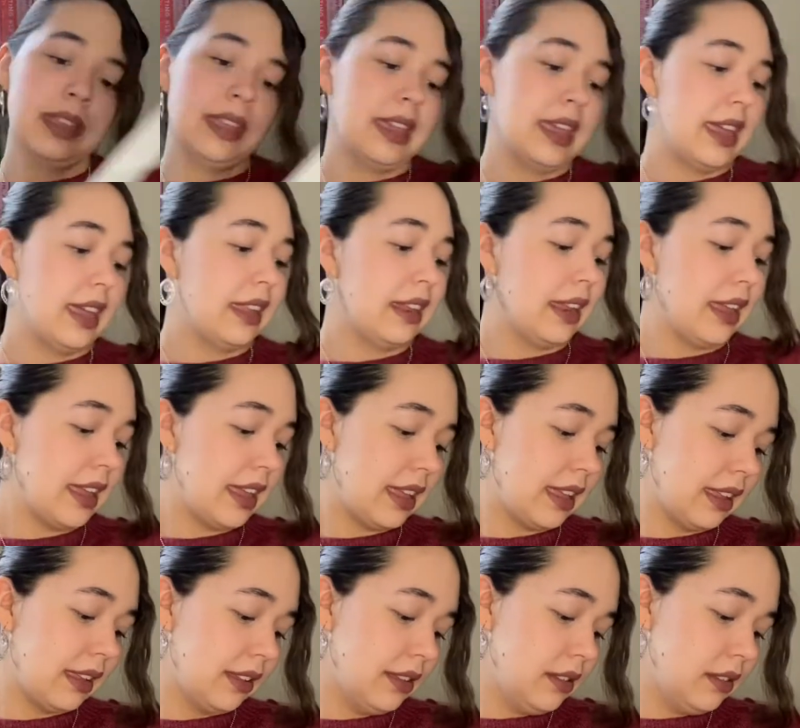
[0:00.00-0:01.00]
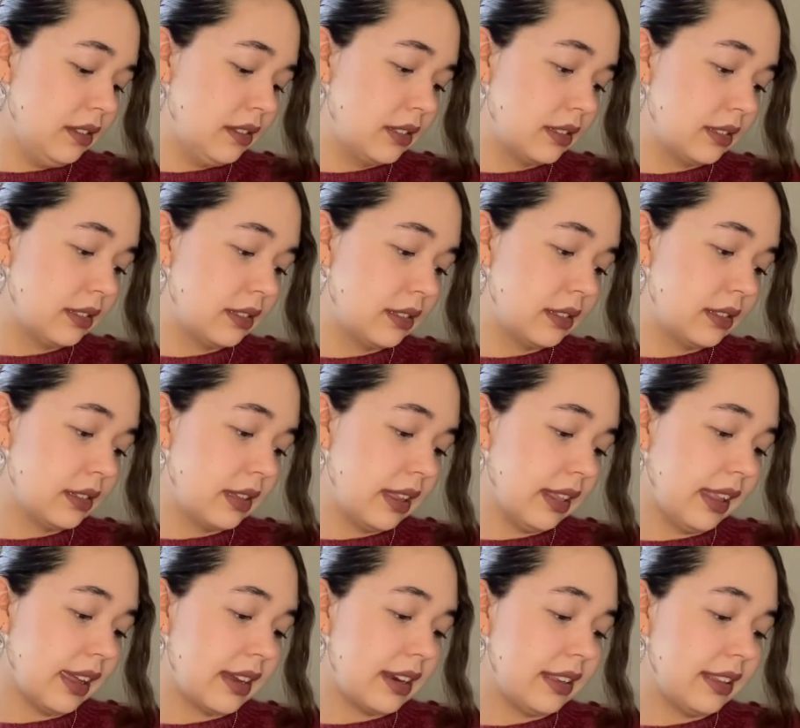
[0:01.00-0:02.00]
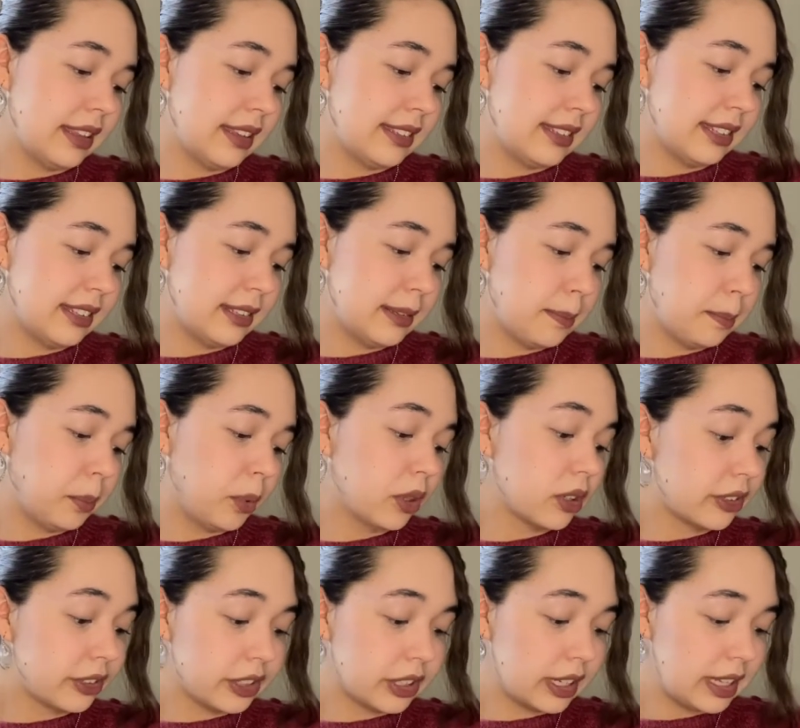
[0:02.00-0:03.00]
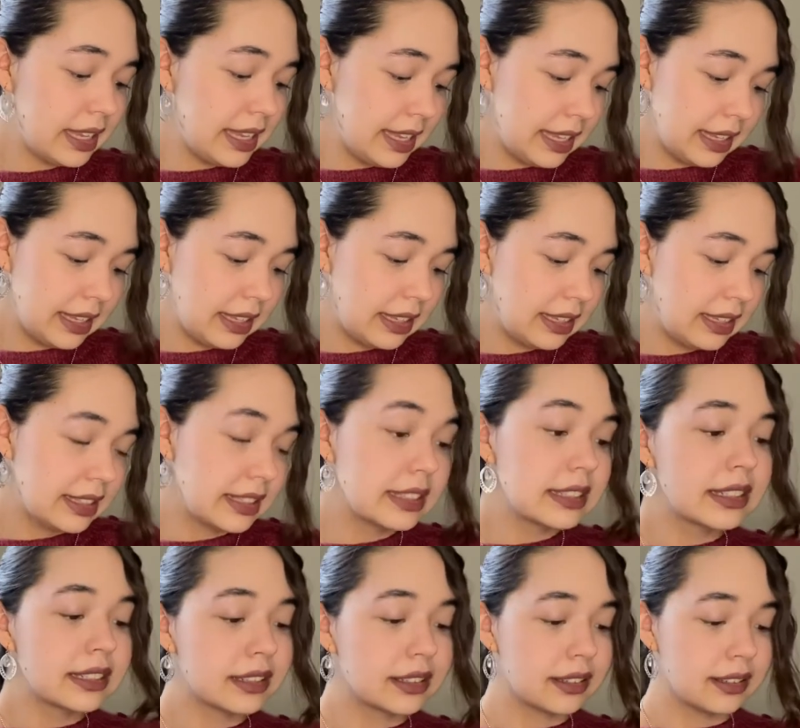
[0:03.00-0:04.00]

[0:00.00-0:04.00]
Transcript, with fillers: It is a lot of this is in Portuguese.